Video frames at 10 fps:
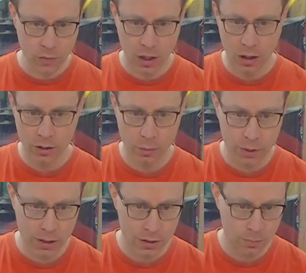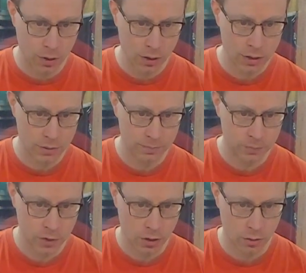are the weakest parts,
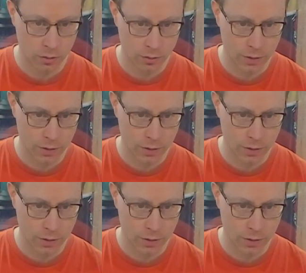so